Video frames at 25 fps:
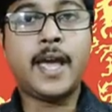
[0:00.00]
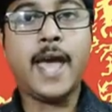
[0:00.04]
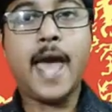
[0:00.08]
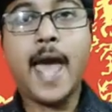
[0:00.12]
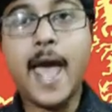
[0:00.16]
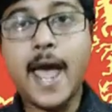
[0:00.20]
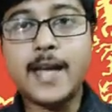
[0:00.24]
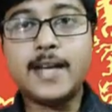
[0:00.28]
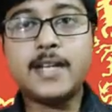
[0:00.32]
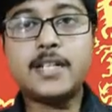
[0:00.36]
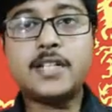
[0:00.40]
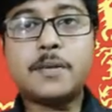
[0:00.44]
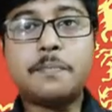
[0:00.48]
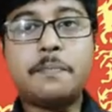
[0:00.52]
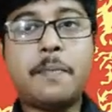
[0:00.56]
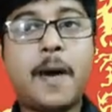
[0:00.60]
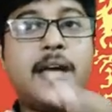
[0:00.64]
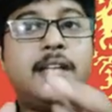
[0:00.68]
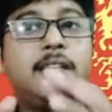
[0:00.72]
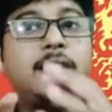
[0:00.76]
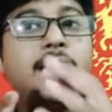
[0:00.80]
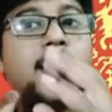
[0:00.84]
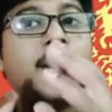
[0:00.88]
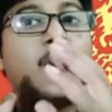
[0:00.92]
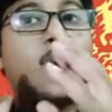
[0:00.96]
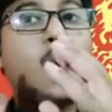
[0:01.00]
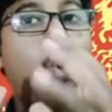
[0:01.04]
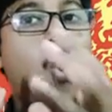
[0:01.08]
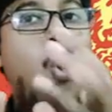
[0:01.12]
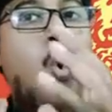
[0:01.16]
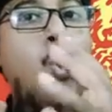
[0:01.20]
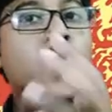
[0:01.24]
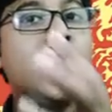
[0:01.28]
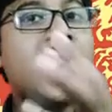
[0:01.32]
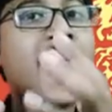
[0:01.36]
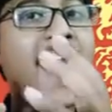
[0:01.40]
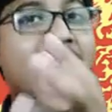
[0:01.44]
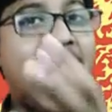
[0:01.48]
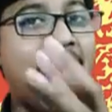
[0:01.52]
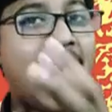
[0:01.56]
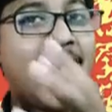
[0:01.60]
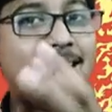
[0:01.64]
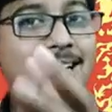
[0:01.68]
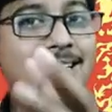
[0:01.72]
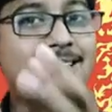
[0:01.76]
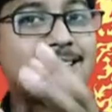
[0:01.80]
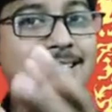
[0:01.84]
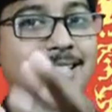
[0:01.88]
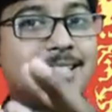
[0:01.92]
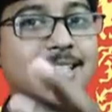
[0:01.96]
and by their own
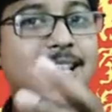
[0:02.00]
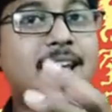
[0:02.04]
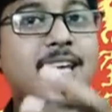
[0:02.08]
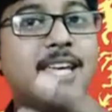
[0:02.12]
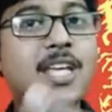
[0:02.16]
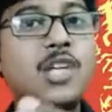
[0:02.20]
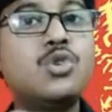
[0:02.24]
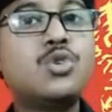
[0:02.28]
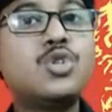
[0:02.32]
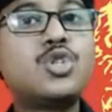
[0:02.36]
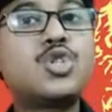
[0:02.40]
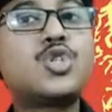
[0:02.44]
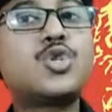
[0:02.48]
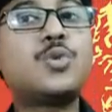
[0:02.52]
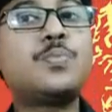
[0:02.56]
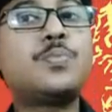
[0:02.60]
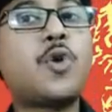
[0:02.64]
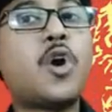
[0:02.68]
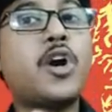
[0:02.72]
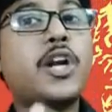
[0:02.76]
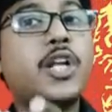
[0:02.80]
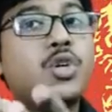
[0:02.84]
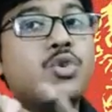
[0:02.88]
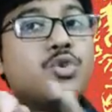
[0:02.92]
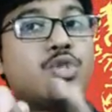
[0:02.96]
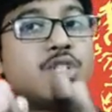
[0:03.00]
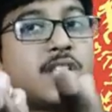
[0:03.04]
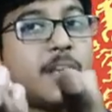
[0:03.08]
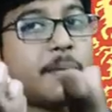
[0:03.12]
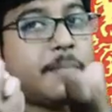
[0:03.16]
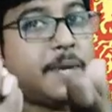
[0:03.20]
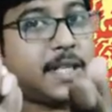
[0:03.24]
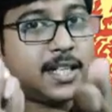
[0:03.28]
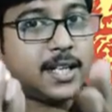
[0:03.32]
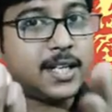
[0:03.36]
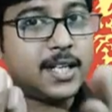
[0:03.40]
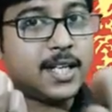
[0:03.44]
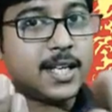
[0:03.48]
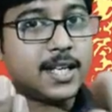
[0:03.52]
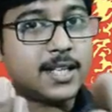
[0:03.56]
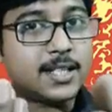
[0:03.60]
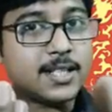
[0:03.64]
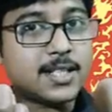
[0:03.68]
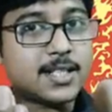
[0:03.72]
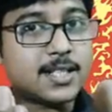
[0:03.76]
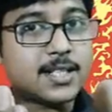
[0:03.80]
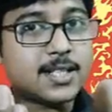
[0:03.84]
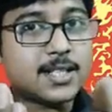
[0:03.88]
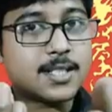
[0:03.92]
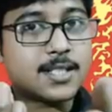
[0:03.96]
hands they used to produce the
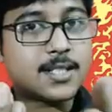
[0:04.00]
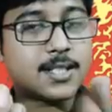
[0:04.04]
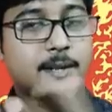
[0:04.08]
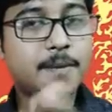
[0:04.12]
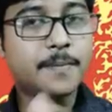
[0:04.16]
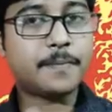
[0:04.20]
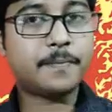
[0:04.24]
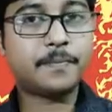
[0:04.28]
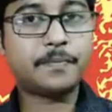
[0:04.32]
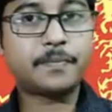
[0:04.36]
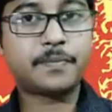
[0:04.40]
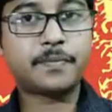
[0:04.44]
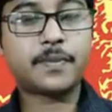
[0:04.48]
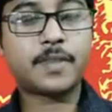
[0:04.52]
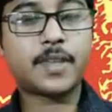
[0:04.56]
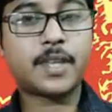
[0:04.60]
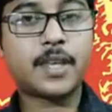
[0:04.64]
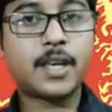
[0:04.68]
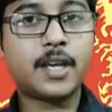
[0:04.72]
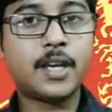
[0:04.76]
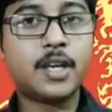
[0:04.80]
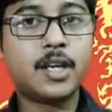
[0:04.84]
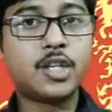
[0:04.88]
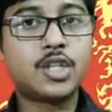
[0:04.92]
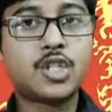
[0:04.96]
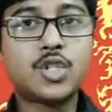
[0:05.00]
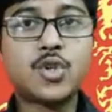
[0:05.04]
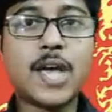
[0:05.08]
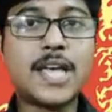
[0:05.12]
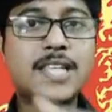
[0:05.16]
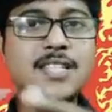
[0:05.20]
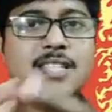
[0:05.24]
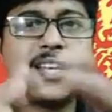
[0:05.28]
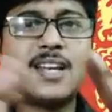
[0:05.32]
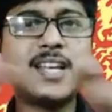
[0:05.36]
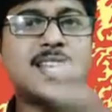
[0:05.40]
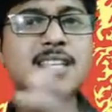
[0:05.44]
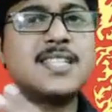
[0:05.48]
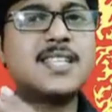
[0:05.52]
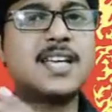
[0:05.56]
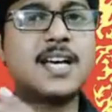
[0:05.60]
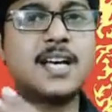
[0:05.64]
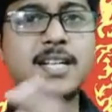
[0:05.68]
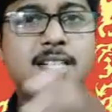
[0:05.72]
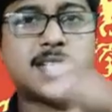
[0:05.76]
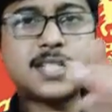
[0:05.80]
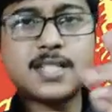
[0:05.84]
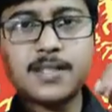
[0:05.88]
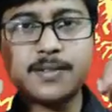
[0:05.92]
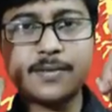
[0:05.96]
materials. So as a
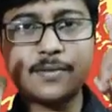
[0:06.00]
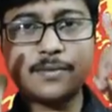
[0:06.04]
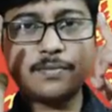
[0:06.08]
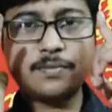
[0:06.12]
result,